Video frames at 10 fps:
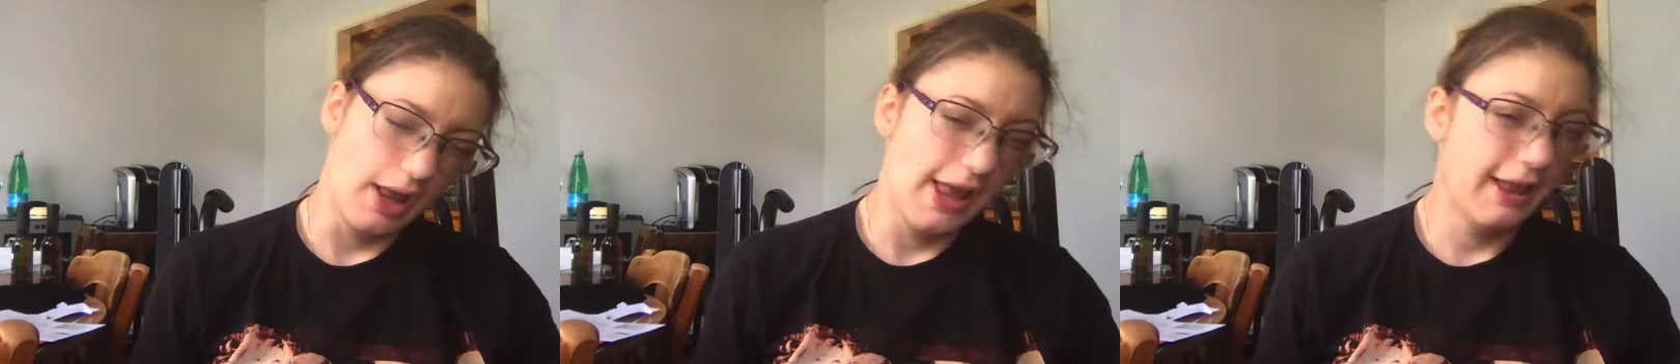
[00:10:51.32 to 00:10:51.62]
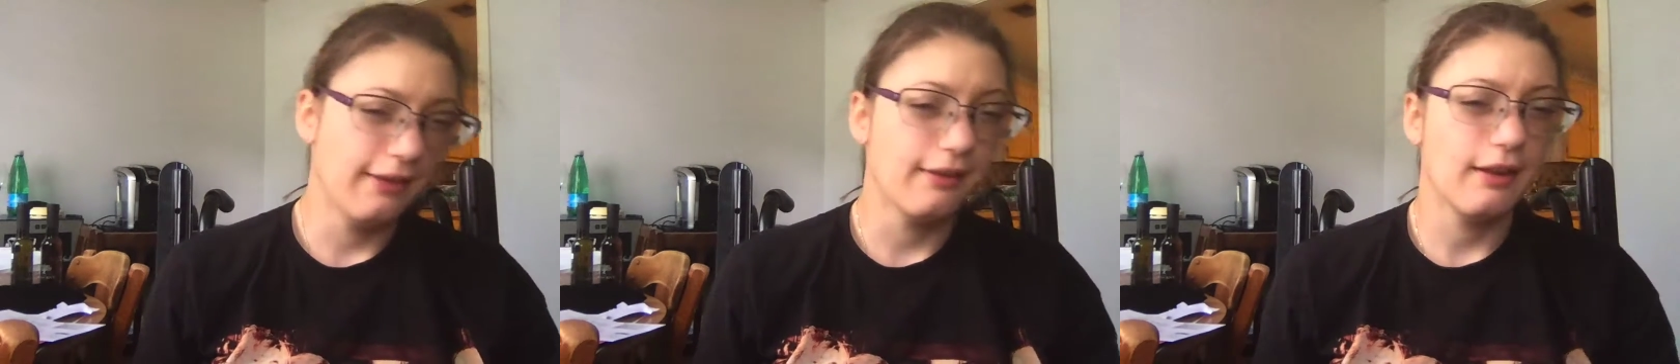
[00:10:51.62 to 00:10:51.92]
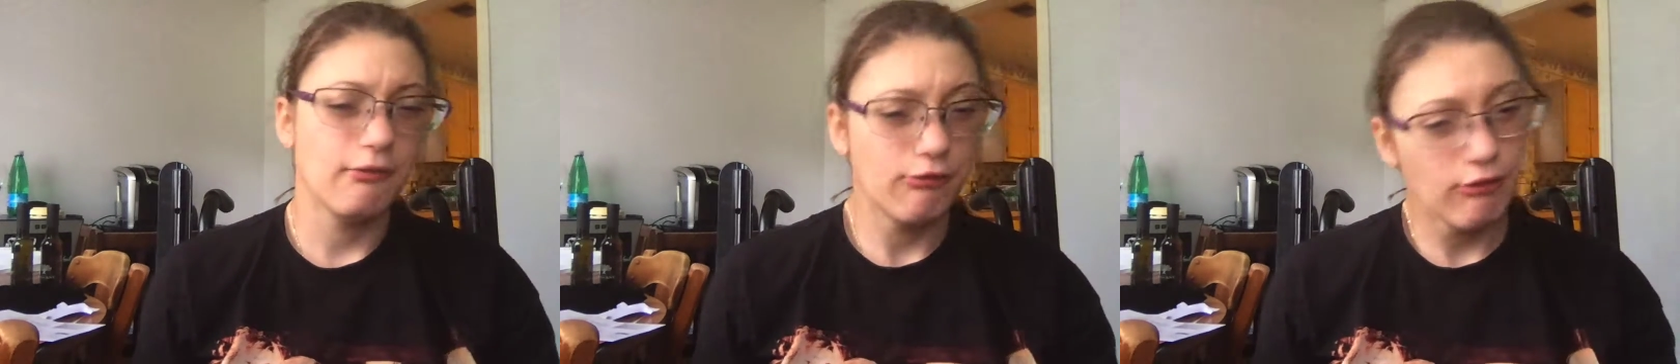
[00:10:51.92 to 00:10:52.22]
it,
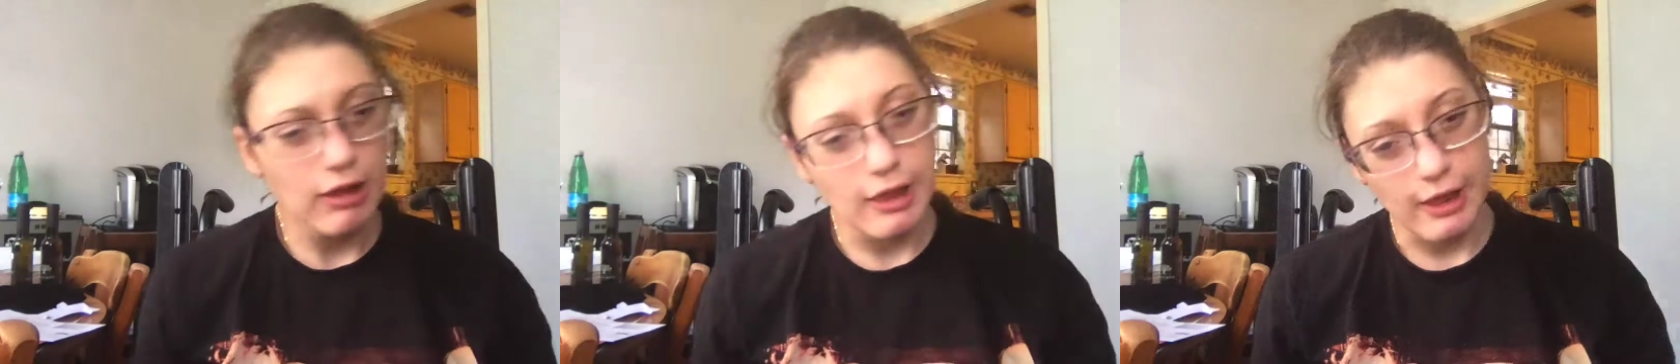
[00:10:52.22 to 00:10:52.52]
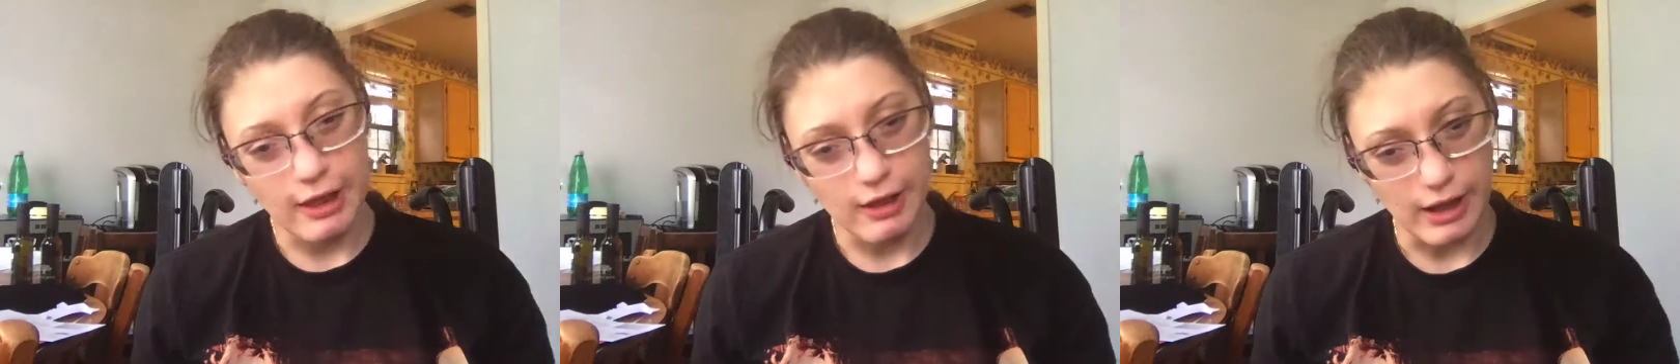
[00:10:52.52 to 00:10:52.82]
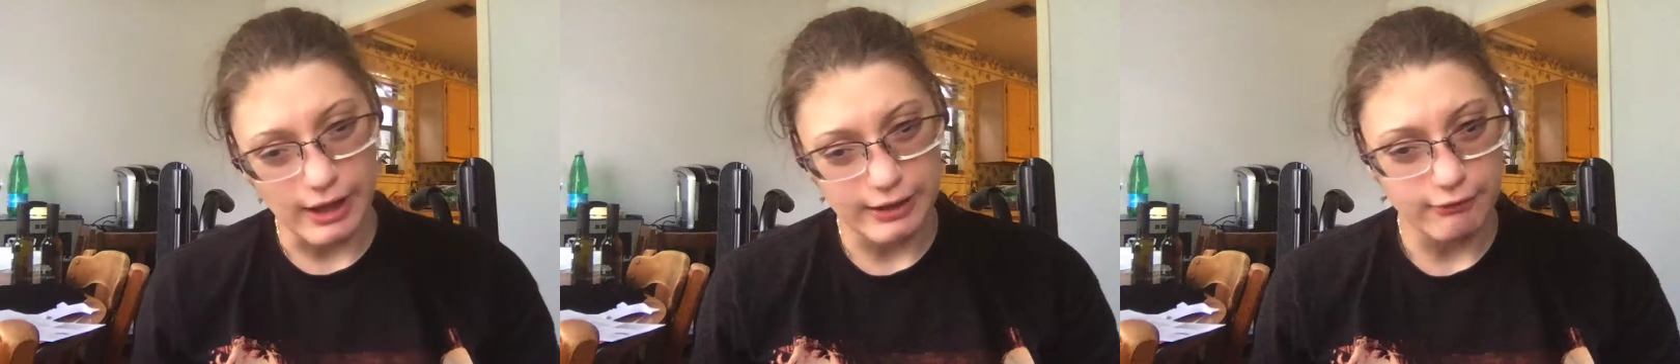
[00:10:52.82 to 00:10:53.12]
it really
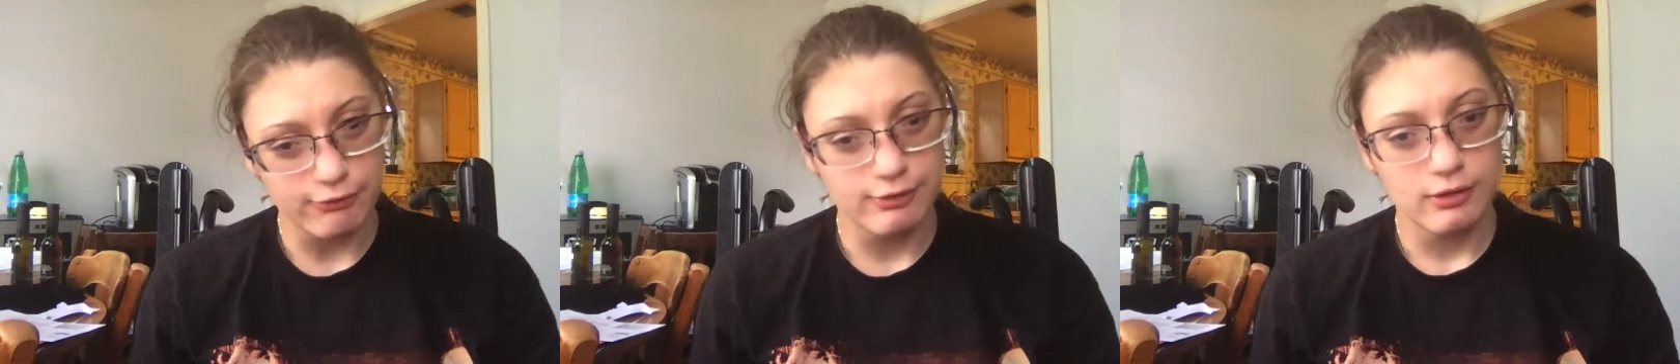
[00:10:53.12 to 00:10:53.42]
kind of